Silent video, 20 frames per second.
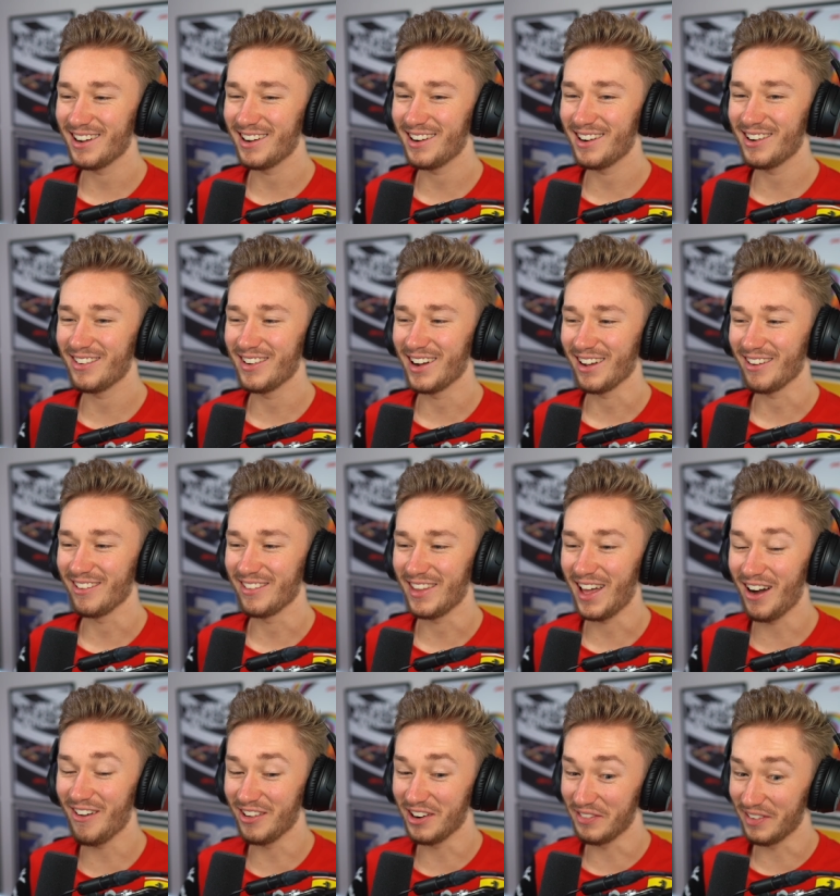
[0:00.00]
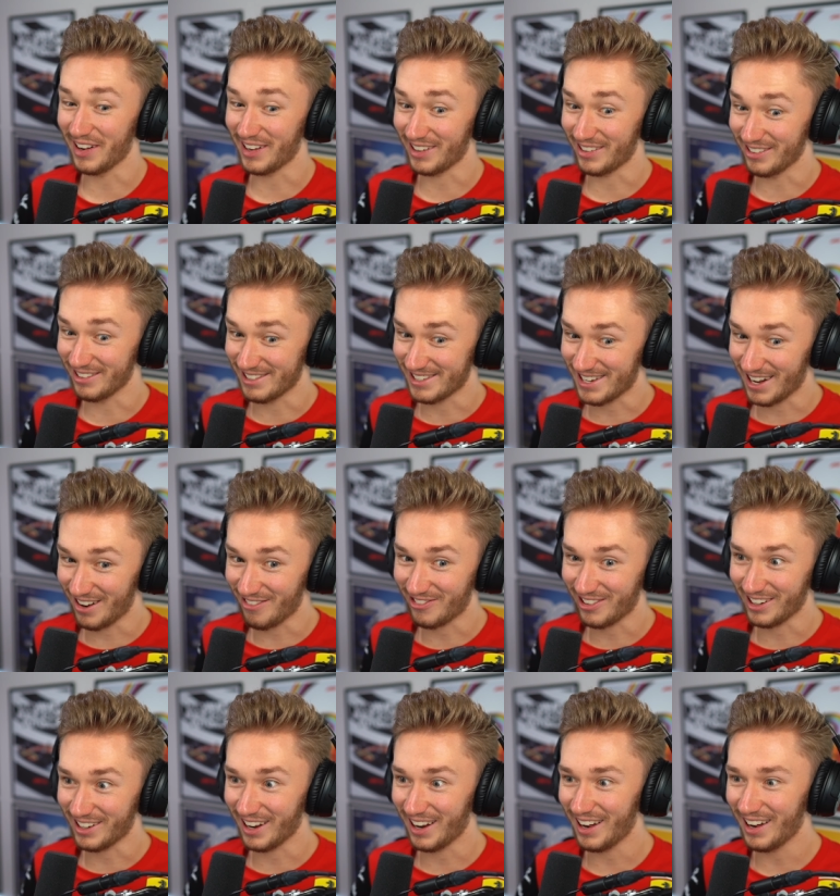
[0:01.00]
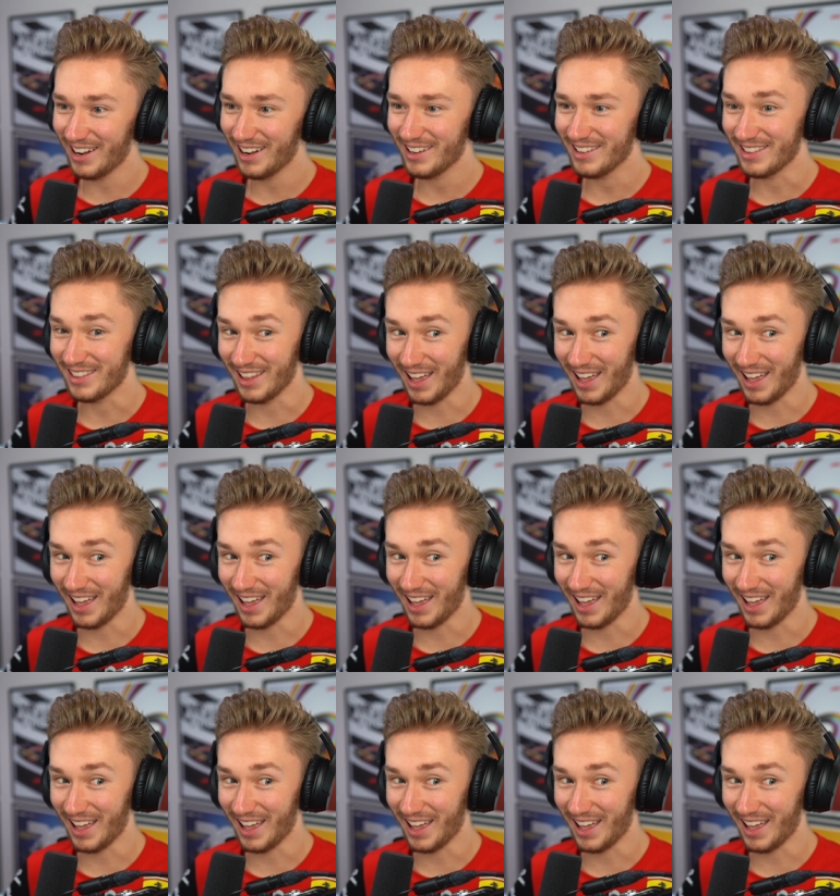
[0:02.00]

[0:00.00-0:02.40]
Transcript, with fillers: Oh, my God. That would have been a good safety car.